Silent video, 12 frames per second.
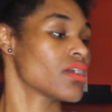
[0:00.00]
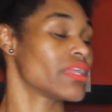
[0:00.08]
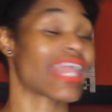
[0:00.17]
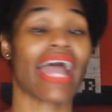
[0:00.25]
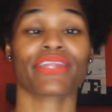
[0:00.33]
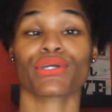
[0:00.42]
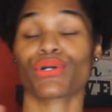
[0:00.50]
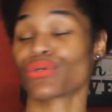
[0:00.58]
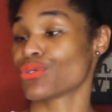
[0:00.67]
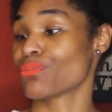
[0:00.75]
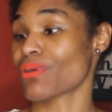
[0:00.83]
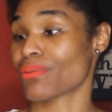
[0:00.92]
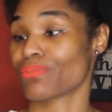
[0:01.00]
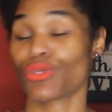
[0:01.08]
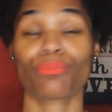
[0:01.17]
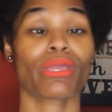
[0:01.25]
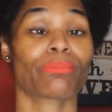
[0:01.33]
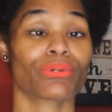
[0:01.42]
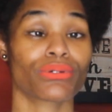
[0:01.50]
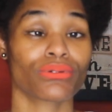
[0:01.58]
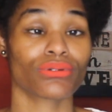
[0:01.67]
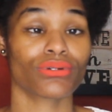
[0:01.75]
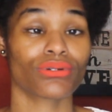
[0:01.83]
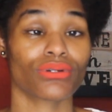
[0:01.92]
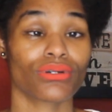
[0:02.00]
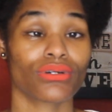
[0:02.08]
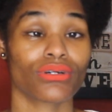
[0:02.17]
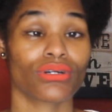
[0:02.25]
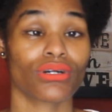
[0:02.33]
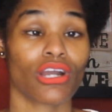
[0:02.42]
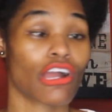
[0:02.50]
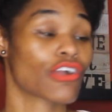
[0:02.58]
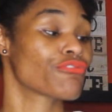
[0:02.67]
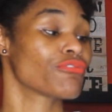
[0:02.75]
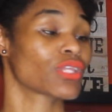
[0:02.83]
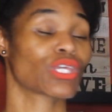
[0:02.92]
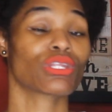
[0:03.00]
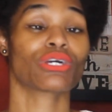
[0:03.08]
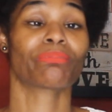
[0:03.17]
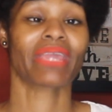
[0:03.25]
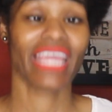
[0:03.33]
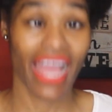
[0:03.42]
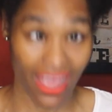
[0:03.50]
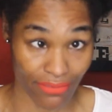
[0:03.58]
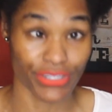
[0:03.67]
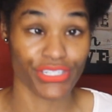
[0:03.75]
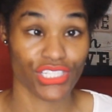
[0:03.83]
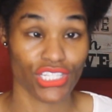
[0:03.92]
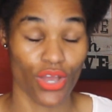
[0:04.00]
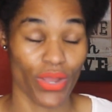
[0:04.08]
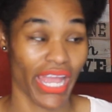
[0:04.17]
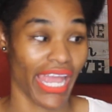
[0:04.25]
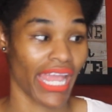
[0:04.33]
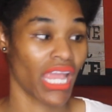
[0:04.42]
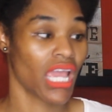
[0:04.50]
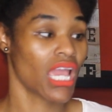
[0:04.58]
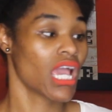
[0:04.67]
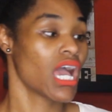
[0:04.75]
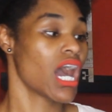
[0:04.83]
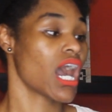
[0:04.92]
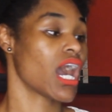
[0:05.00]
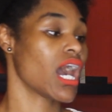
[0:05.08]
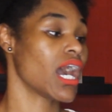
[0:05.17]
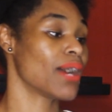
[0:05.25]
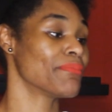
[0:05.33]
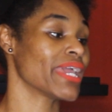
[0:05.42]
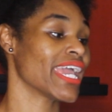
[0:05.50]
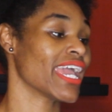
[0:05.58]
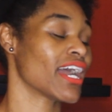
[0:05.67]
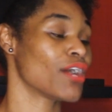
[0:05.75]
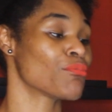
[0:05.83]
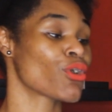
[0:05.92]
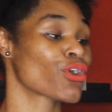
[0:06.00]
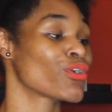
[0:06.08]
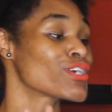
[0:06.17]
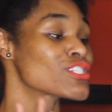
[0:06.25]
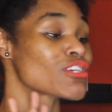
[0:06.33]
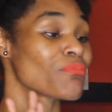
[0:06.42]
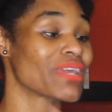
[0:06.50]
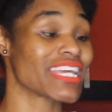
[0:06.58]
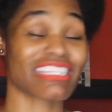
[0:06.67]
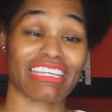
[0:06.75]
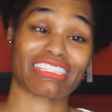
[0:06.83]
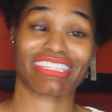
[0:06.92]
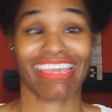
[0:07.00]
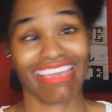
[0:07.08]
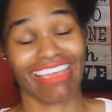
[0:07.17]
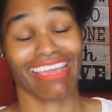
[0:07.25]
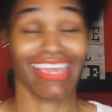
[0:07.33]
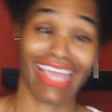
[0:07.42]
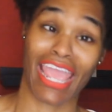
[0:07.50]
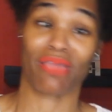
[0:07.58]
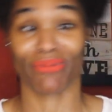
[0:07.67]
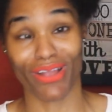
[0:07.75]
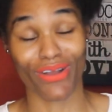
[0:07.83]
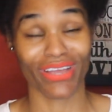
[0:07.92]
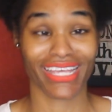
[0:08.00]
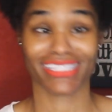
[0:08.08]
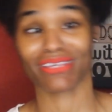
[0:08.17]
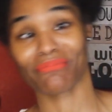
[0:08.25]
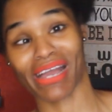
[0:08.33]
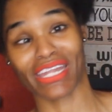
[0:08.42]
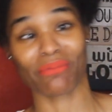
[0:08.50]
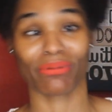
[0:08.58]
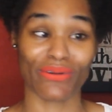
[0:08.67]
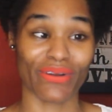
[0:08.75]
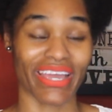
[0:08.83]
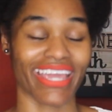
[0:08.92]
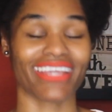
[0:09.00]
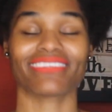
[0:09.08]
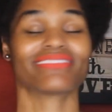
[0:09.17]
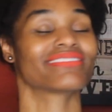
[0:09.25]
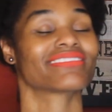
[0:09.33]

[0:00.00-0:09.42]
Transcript: Now I know you, you people... Uh, you little peehivers, okay, um, um, are going to be saying, see, he ain't broke, it's a money ploy.